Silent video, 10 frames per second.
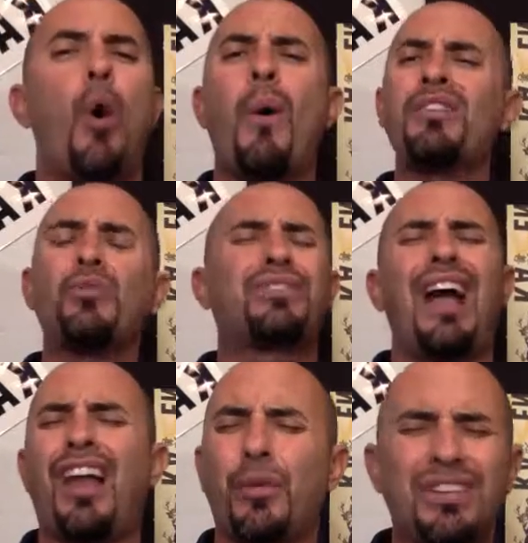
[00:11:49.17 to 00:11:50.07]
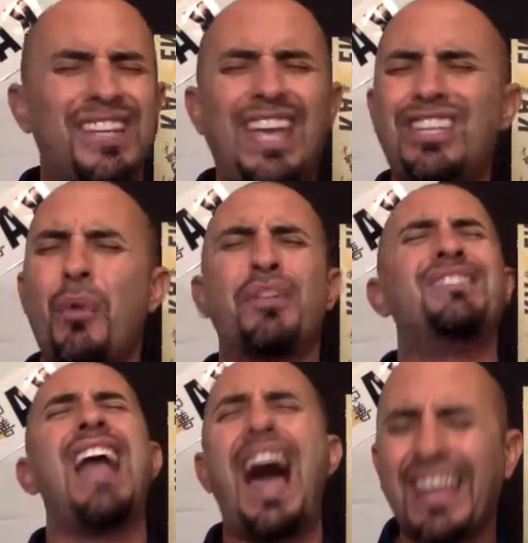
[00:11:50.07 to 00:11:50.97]
Yo, well, you thought it was easy. It was
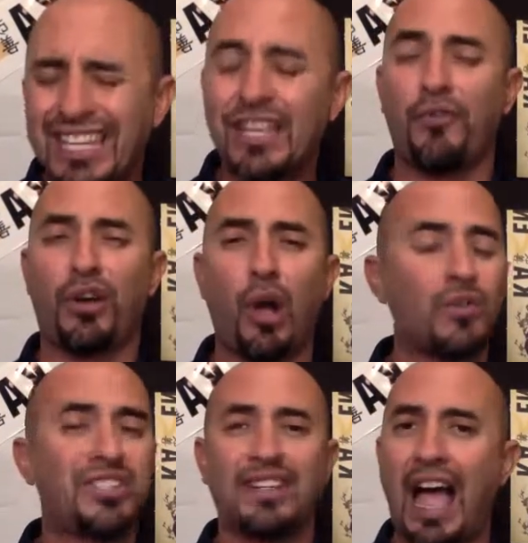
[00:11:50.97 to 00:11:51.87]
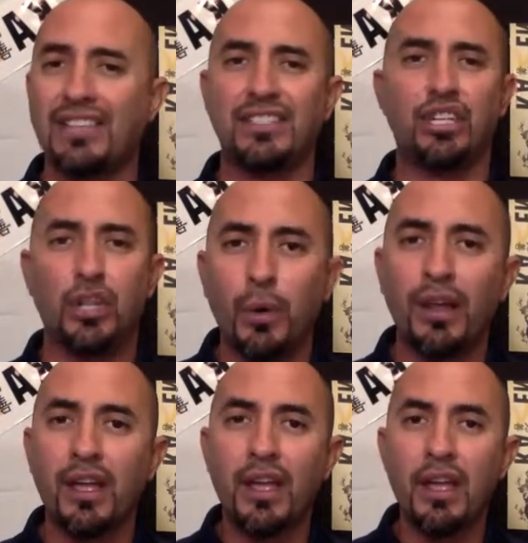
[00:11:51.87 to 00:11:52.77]
not easy for Coach Sagasta to do it.